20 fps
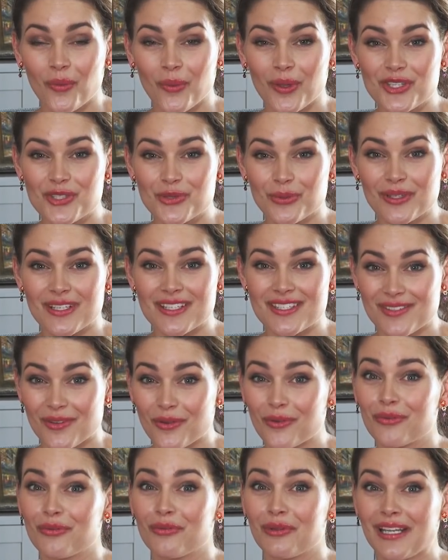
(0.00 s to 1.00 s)
which was
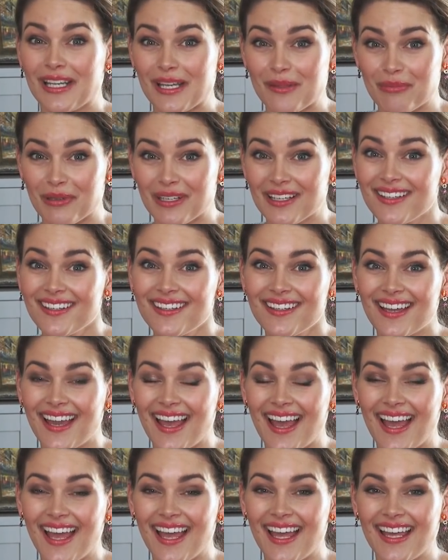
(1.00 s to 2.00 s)
really big,
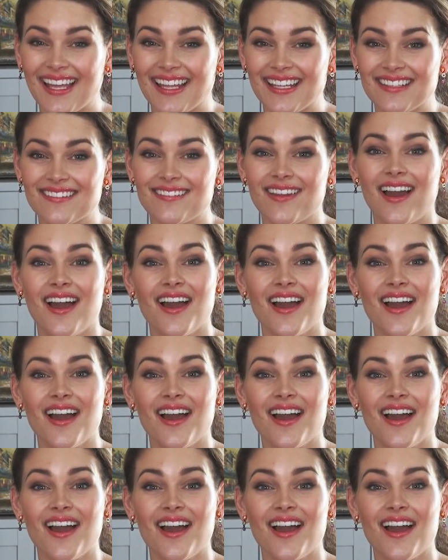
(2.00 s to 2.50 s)
and